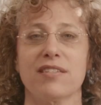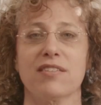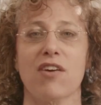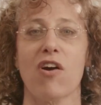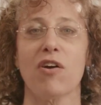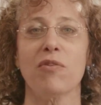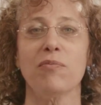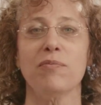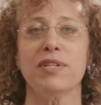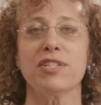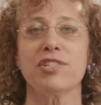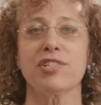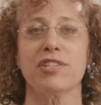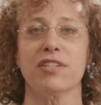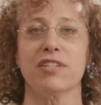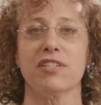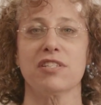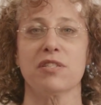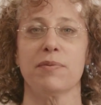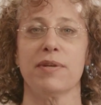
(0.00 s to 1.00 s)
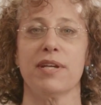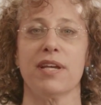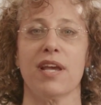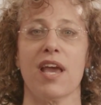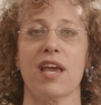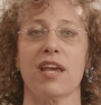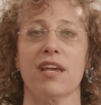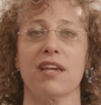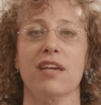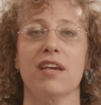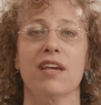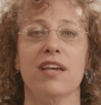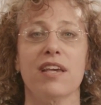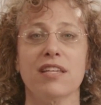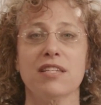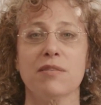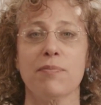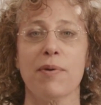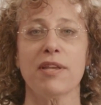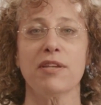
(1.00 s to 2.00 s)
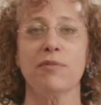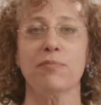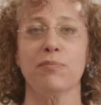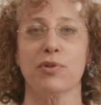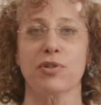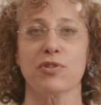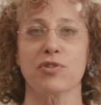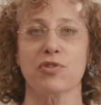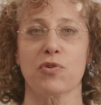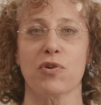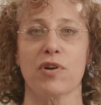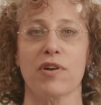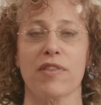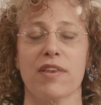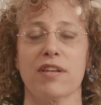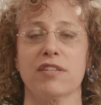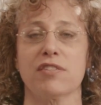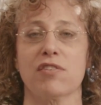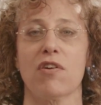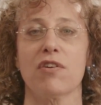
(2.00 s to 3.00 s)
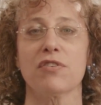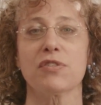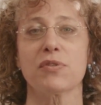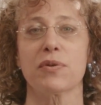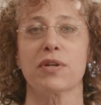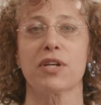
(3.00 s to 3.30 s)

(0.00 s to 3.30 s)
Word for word: Our mission is to be a independent bookstore that is also a